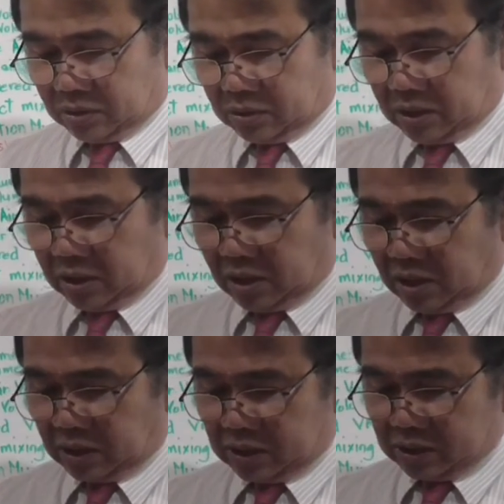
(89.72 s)
that
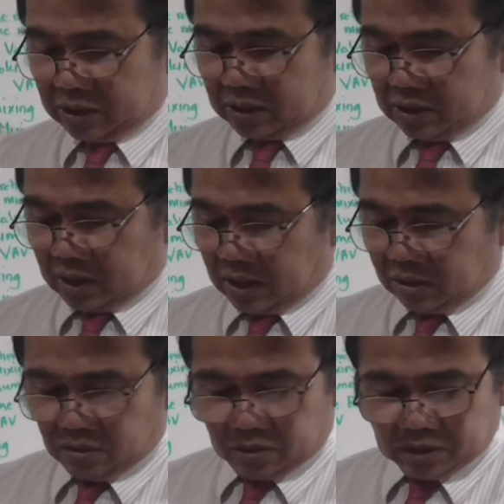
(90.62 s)
occurs
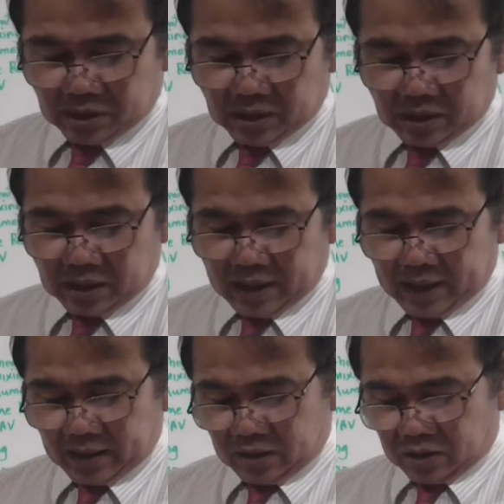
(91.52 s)
across the
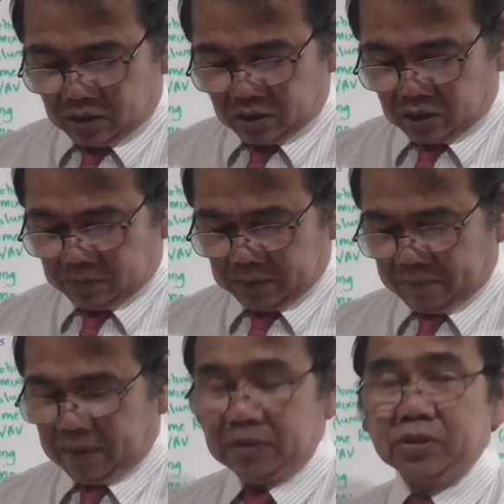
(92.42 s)
length of the
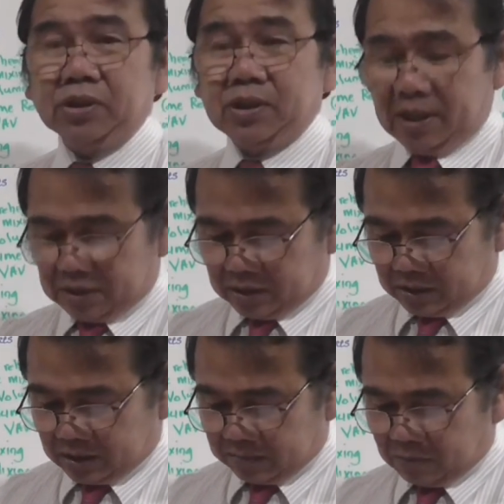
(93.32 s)
various duct
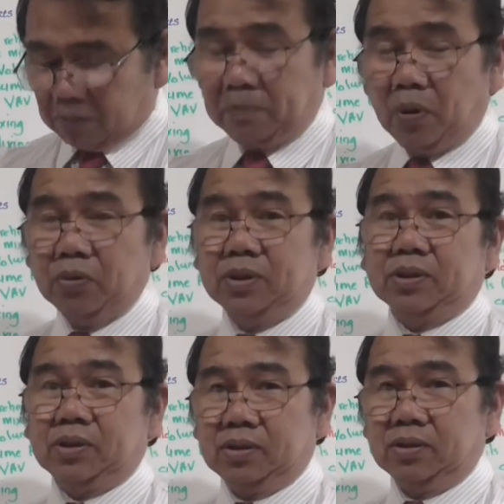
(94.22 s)
system
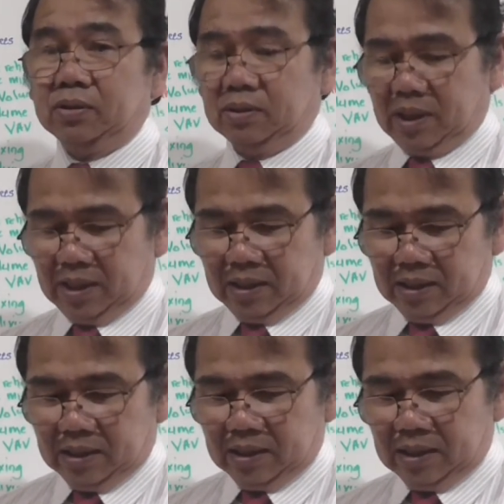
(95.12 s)
components. Okay?
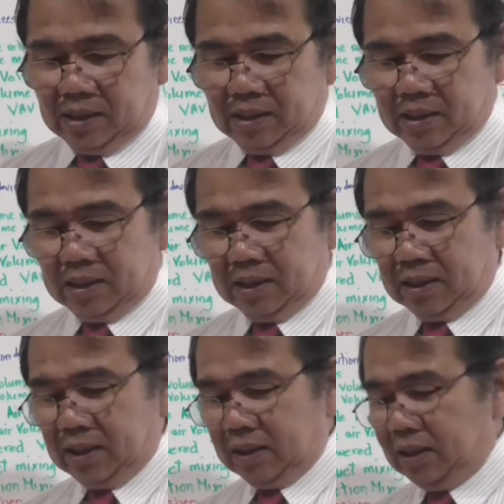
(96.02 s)

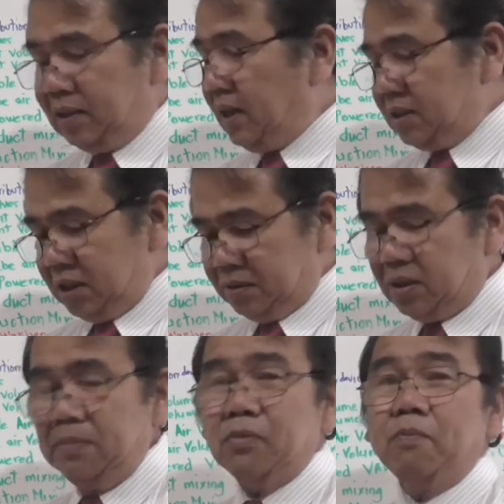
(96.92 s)
The duct
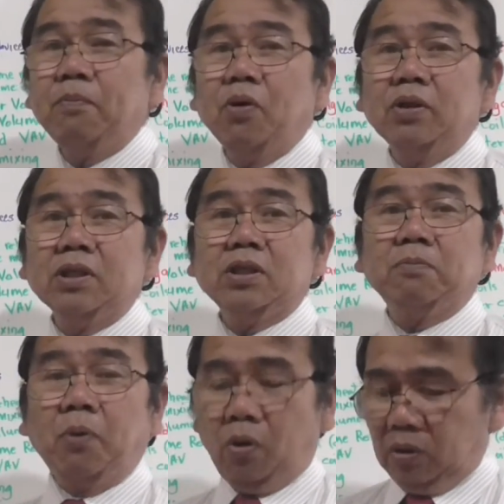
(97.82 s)
system components
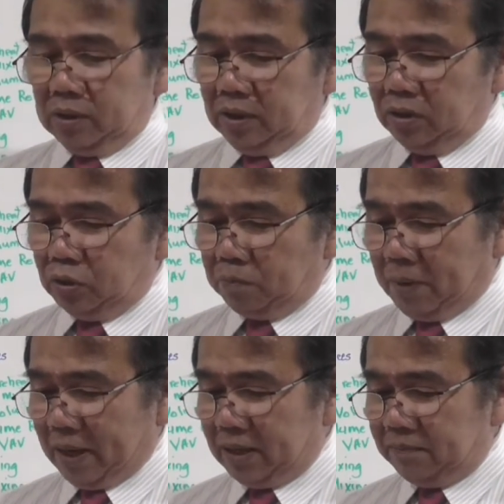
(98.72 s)
fall into
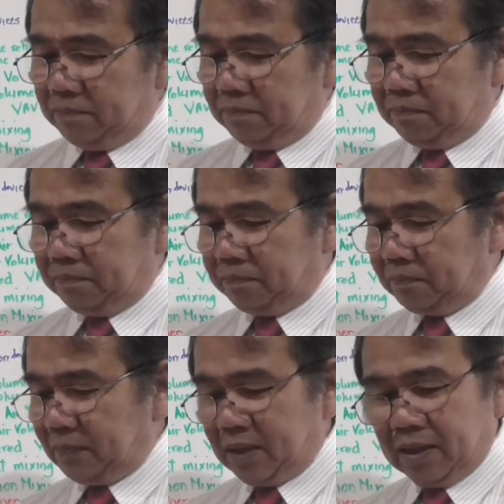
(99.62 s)
5
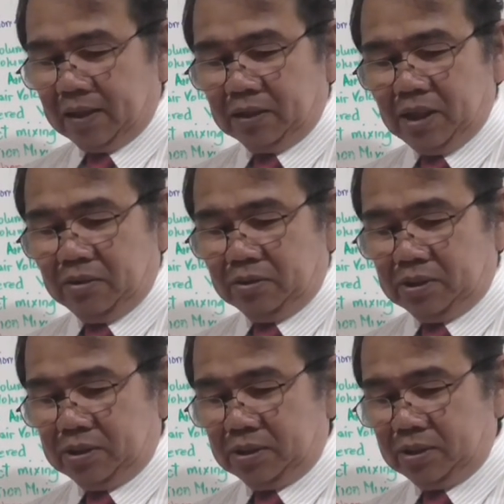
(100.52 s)

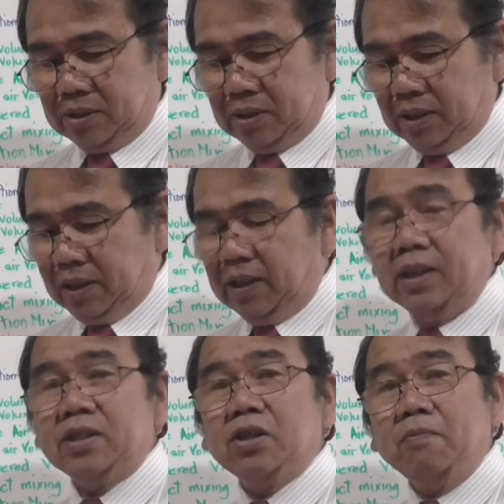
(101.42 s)
categories.
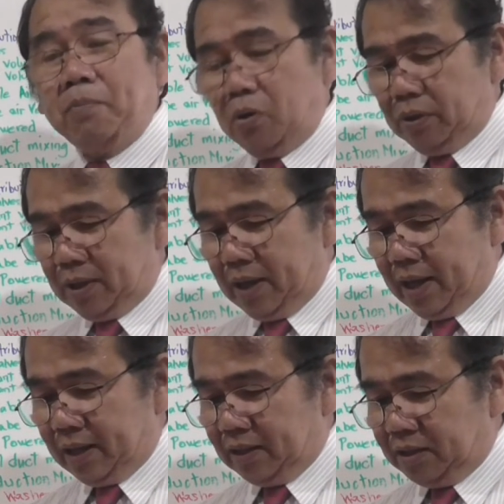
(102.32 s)
Each component
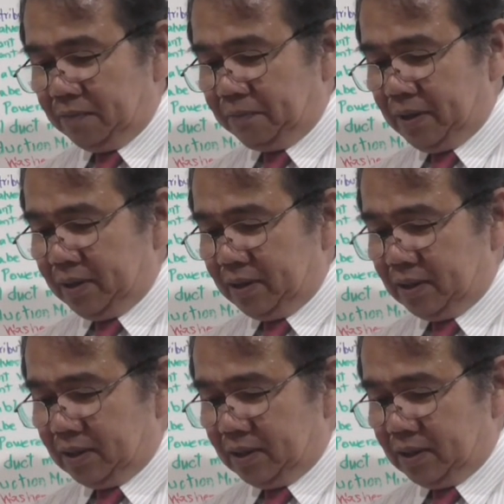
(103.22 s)
had a different